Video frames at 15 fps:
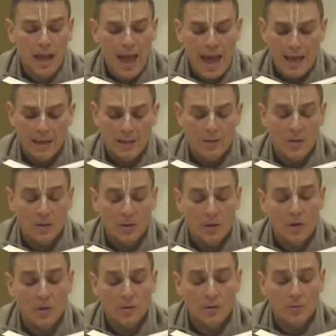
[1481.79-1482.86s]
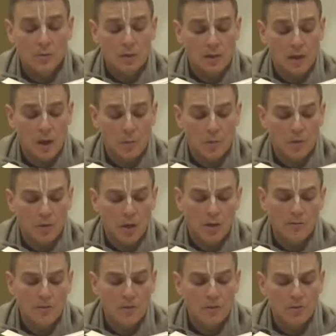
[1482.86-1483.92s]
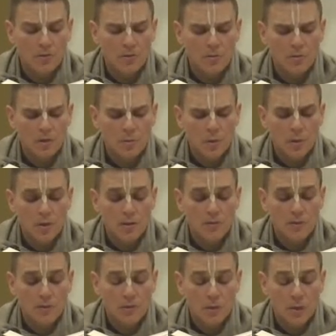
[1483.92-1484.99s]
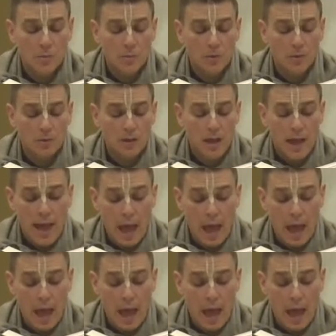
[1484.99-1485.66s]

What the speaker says: Had he not cursed me, I would not have assumed the body of a serpent,